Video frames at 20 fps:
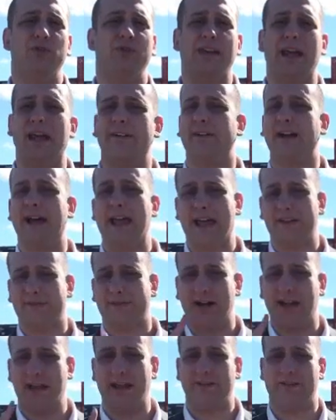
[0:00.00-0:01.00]
you never
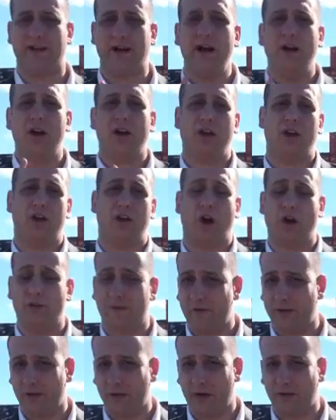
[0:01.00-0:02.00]
ever go
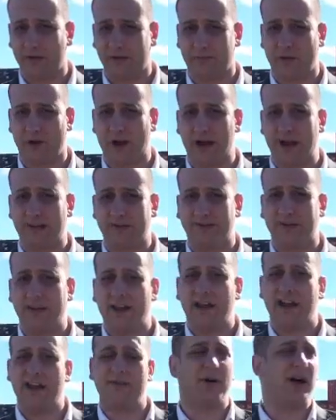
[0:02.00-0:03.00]
for the lowest price.
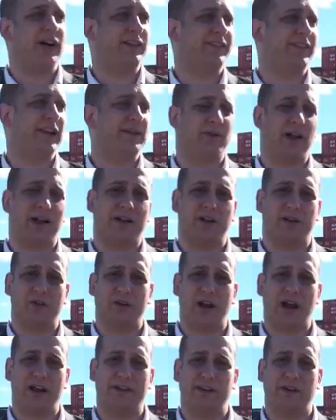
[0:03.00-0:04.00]
It might seem like a
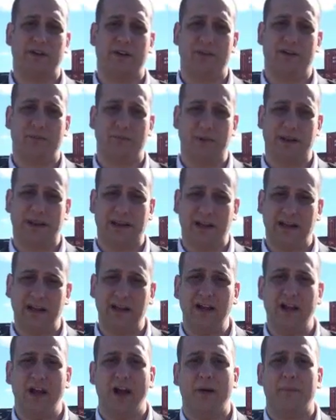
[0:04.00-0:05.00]
good idea in the
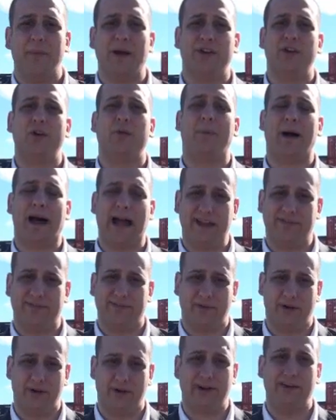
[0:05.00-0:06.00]
beginning, but you'll pay
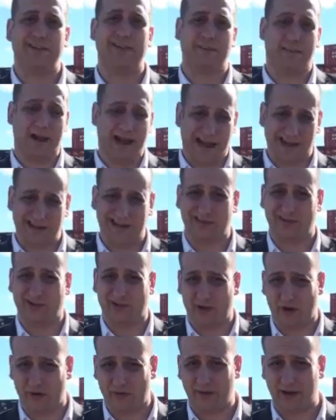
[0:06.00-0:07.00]
for it in spades in the
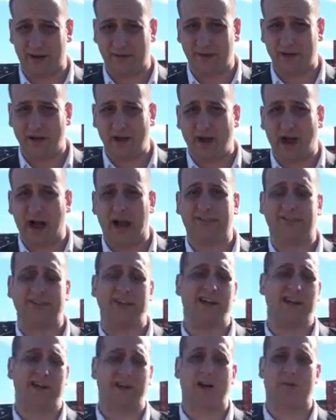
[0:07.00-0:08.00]
long run. I've
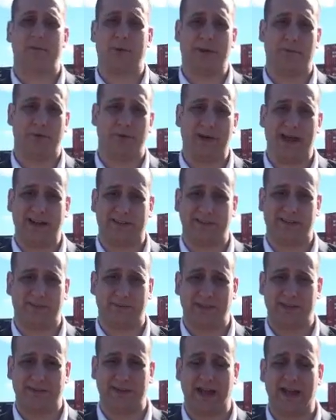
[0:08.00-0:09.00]
seen a lot of people make this
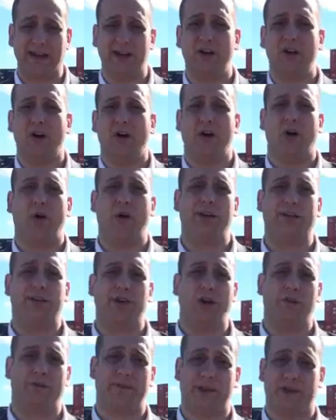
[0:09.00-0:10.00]
mistake, always
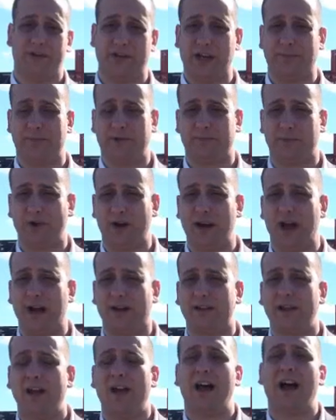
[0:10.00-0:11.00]
going for the cheapest
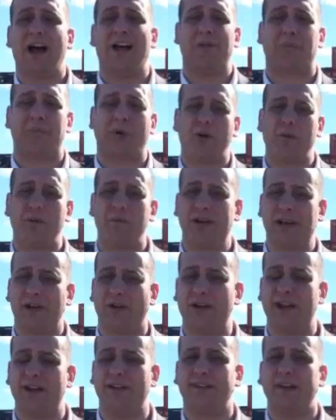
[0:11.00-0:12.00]
product, and the problem
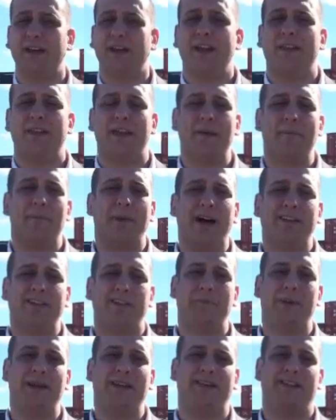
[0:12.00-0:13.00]
here is there
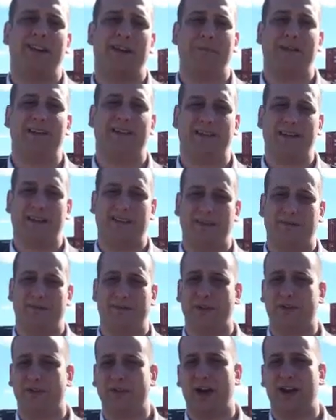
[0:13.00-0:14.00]
must be some incentive
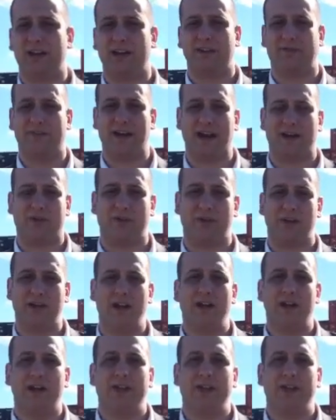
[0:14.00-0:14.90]
for the Chinese factory